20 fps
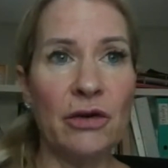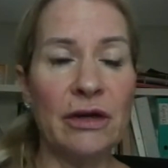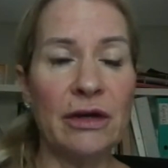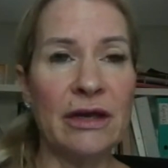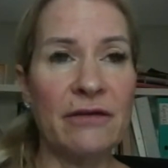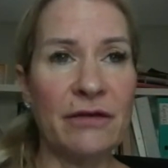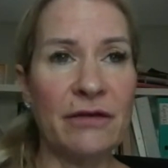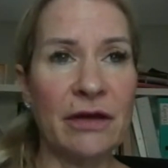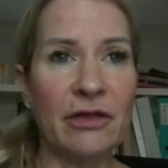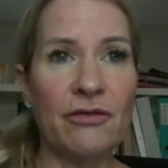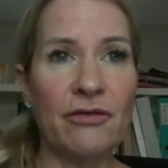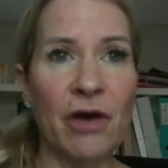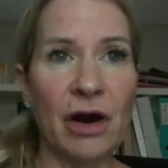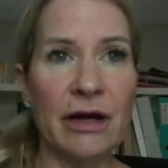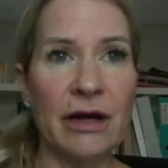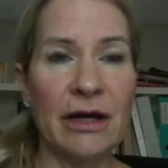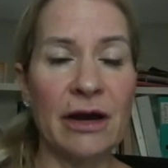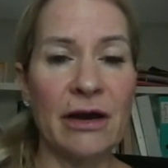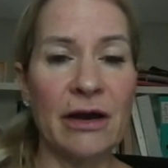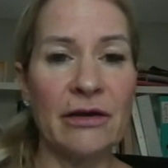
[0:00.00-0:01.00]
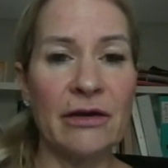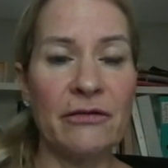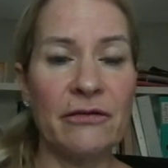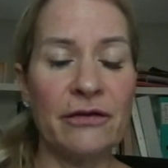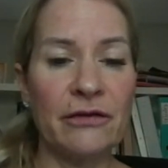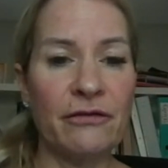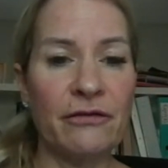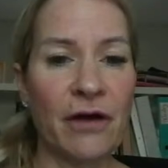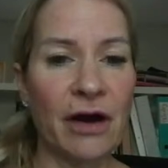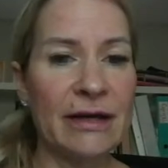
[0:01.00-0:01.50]
giving the right kind of
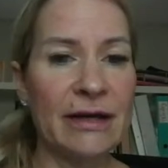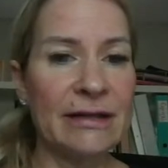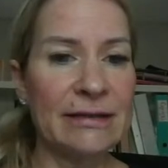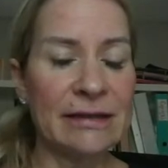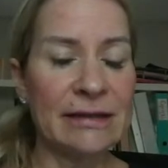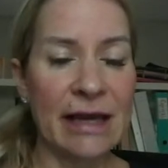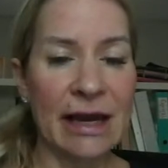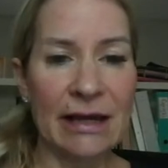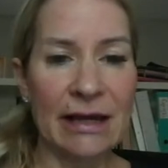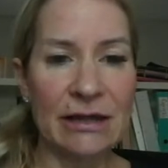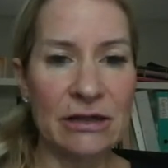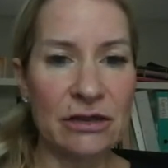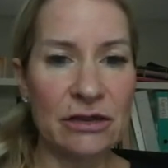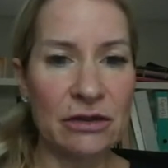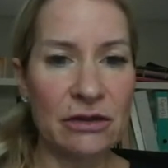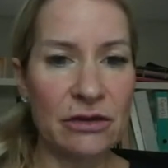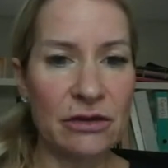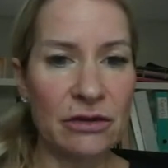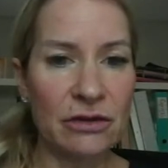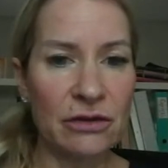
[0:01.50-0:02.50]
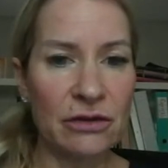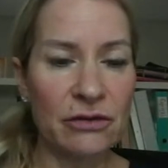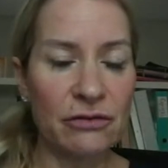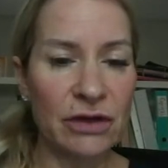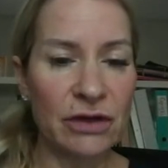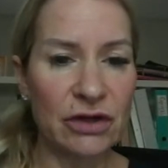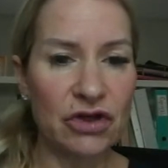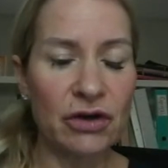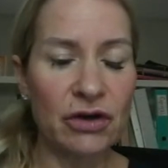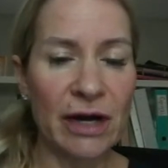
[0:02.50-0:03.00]
advice and the
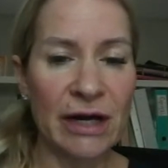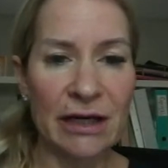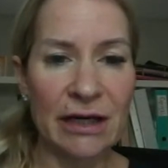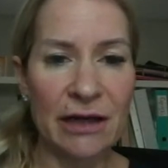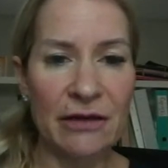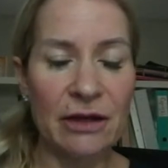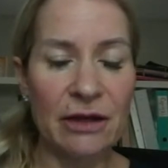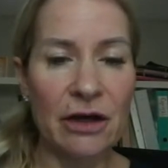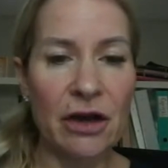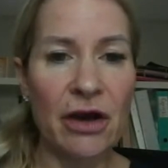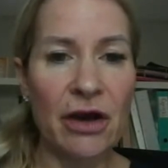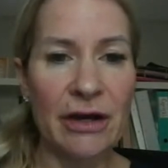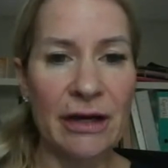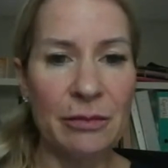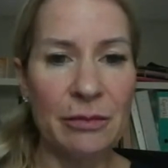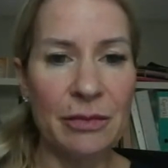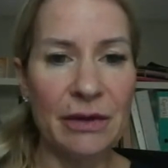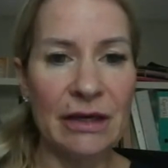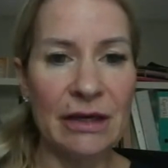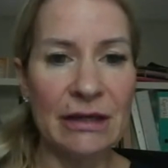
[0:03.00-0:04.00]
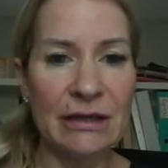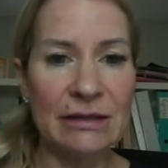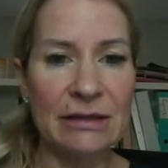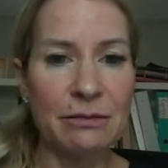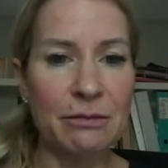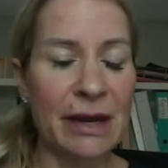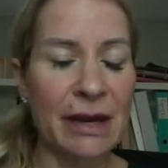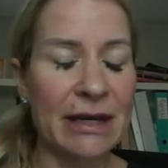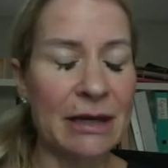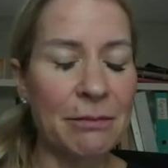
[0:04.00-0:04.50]
retraining and the learning piece
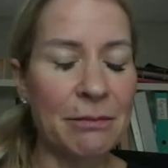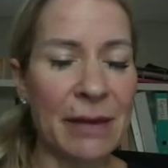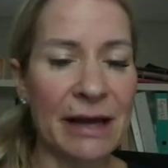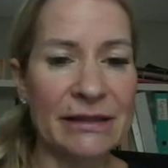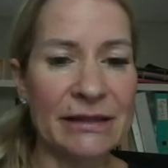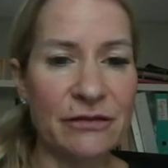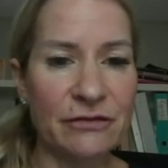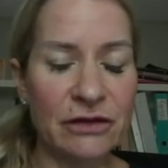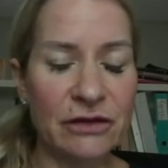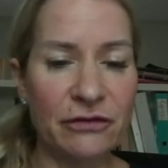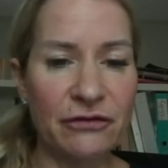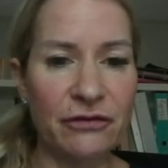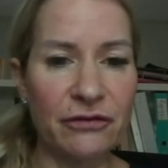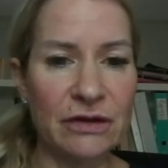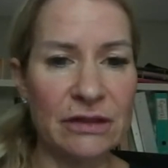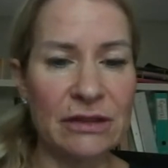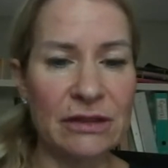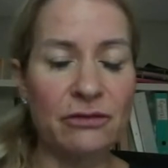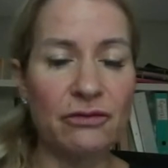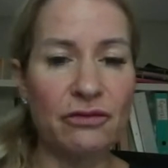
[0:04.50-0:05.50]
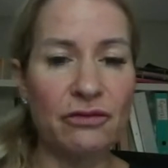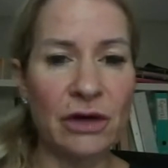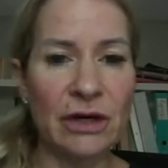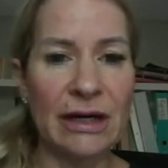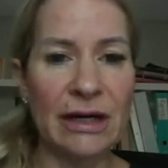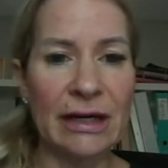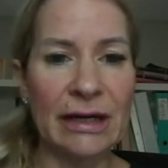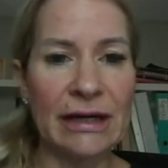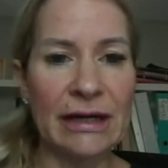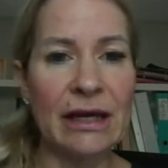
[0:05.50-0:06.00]
made a massive difference and
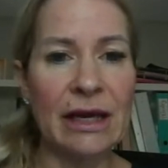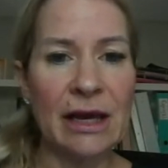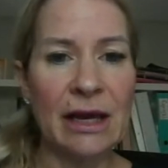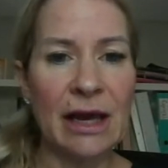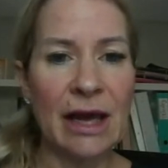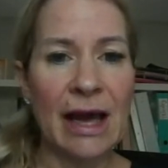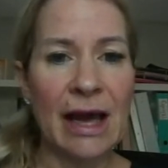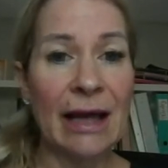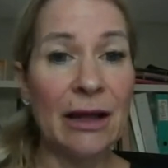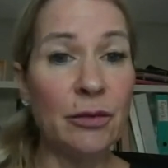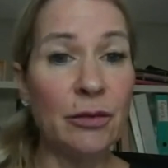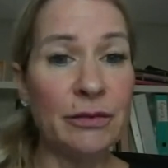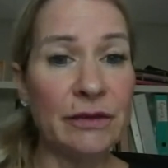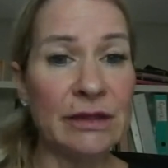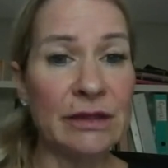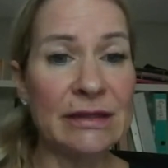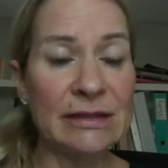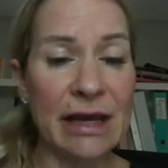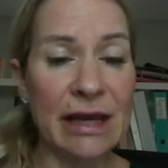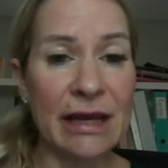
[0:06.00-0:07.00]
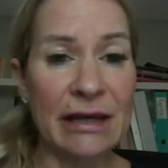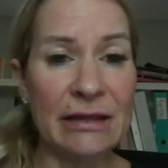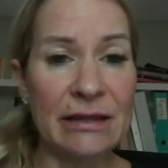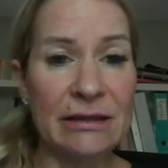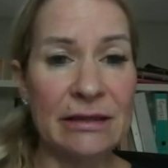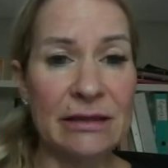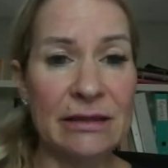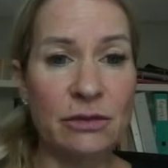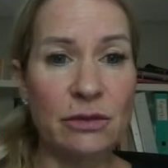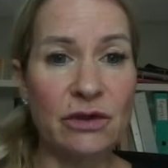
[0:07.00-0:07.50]
really helped these
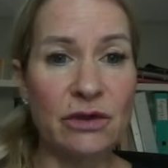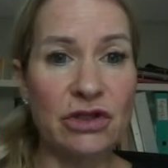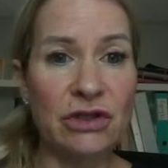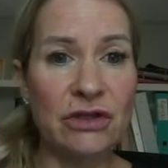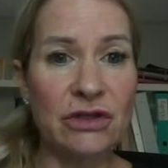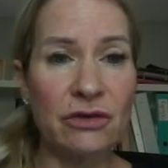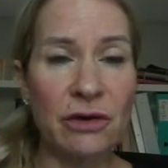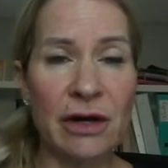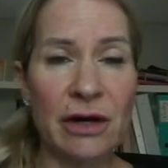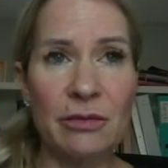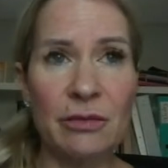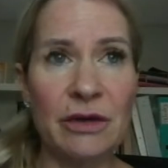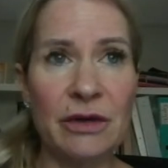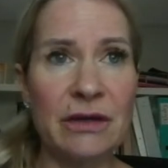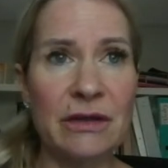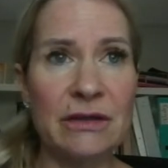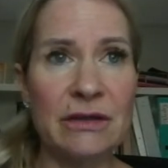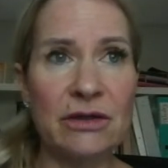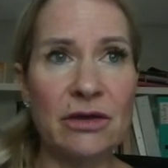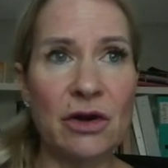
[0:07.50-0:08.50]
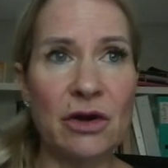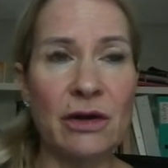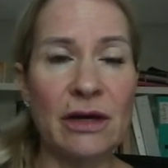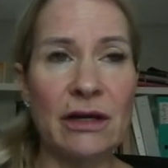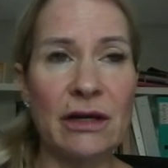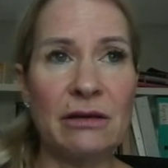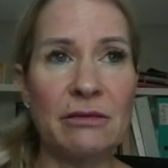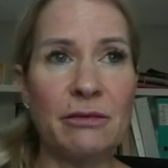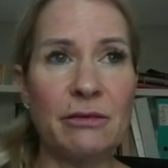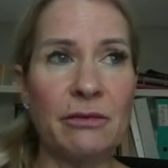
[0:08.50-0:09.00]
cases, which is great because,
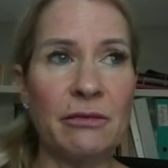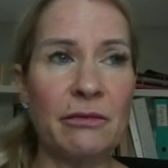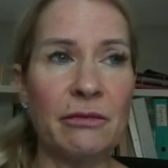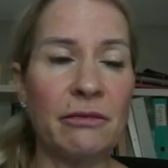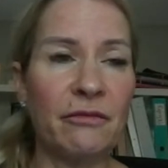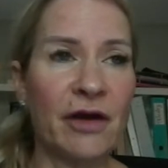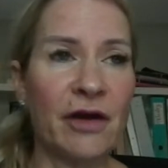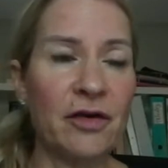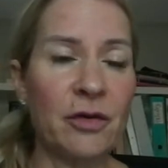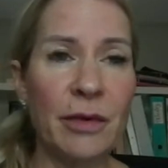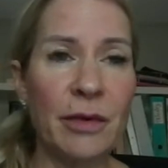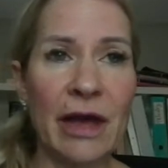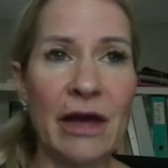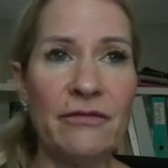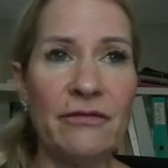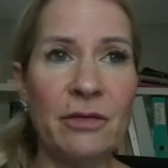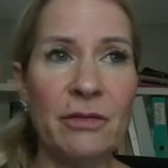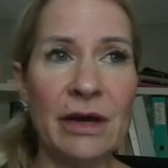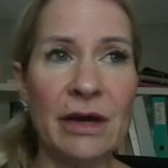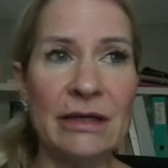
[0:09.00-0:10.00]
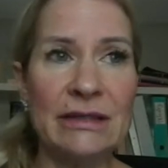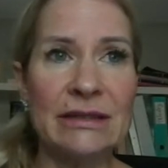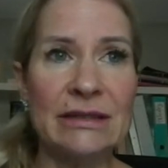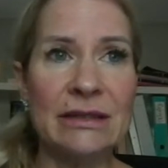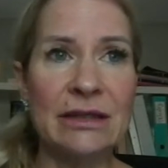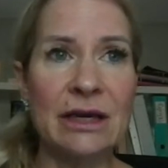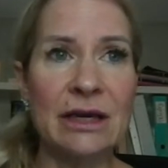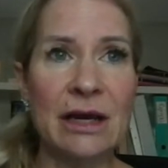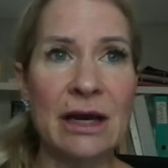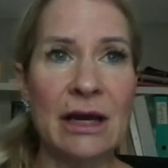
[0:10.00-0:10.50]
in veterinary behavior
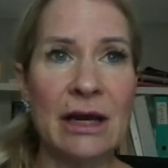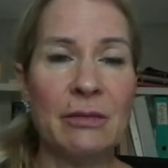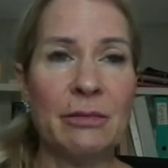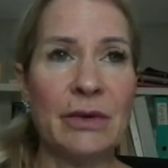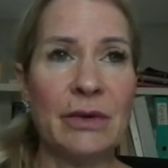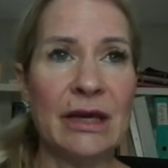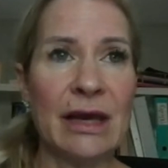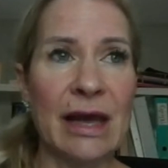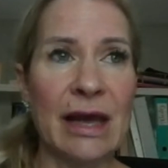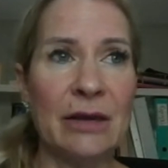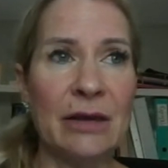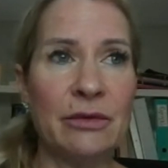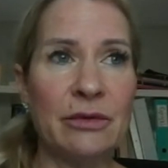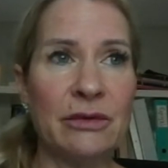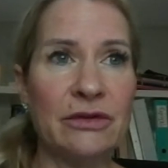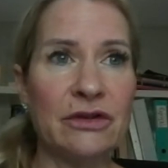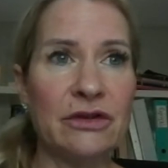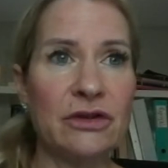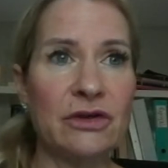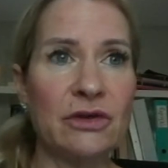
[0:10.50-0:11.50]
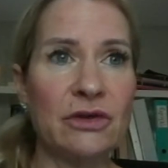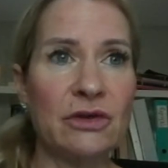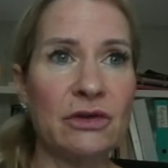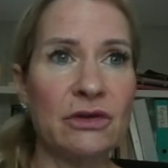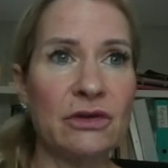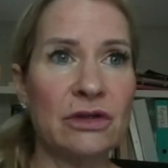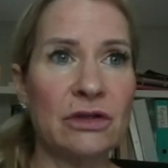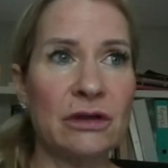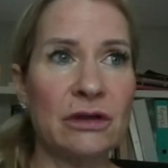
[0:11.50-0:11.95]
medicine, being able to